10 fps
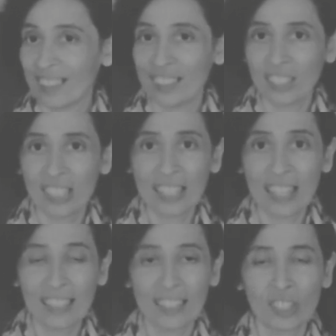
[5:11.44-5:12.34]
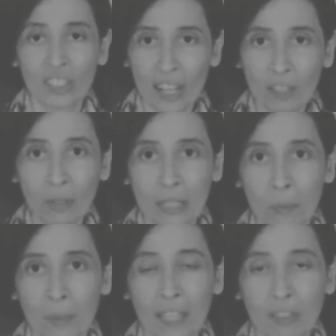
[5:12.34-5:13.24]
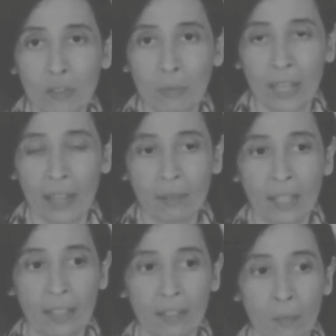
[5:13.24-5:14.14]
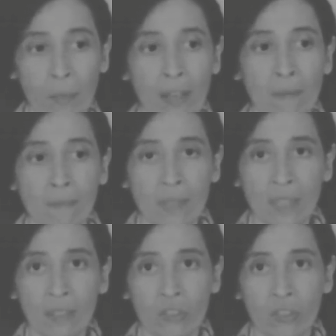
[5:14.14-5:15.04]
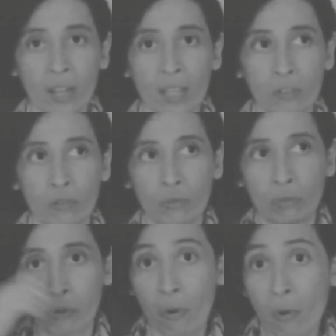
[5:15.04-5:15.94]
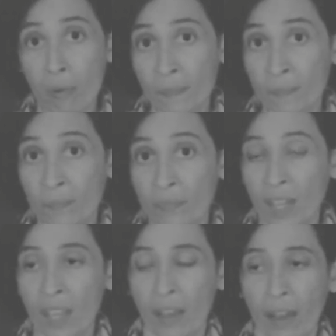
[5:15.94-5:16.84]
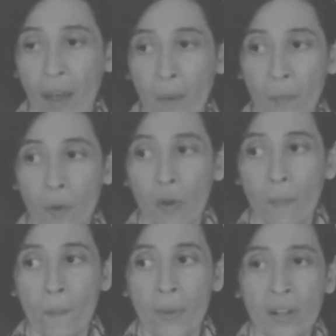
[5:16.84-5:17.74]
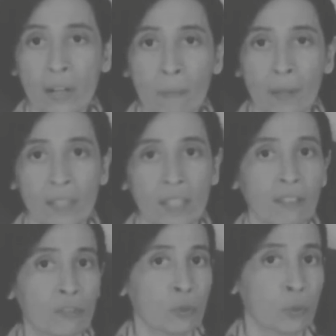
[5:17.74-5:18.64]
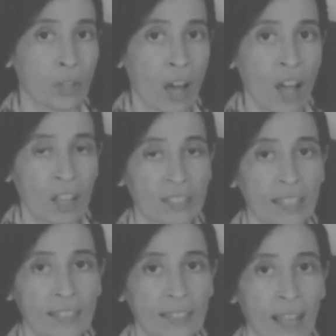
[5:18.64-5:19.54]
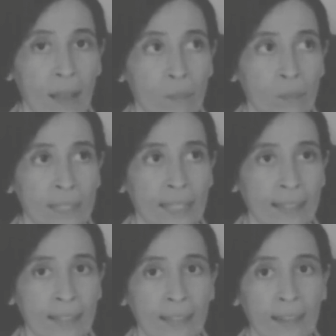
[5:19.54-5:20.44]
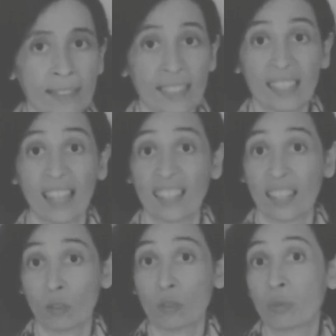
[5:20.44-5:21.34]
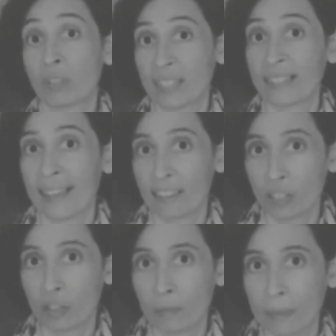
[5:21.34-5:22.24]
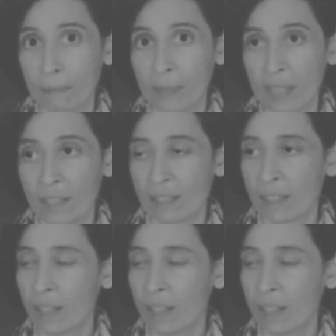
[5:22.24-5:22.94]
She tried to explain to me how that by me trying to draw, I'm comparing myself to God, and I'm telling God that I can also create human beings.